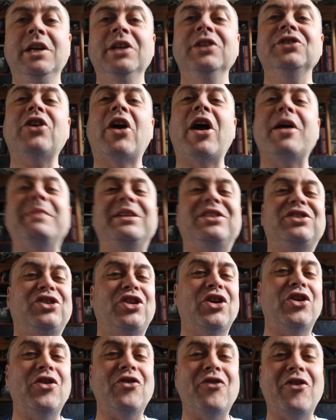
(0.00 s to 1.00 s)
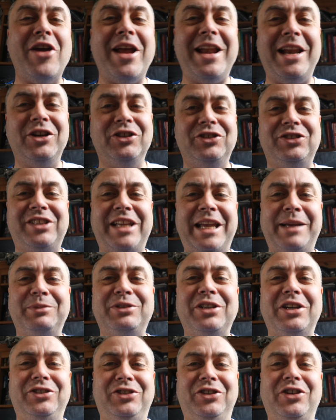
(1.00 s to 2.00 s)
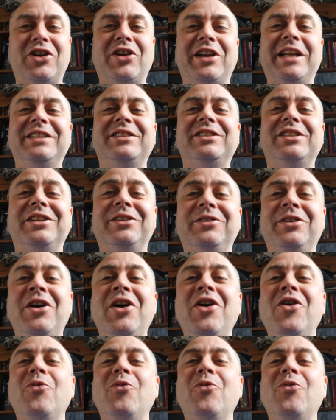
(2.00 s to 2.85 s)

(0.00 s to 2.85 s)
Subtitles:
So I missed 2 really good tips that I should have gone into.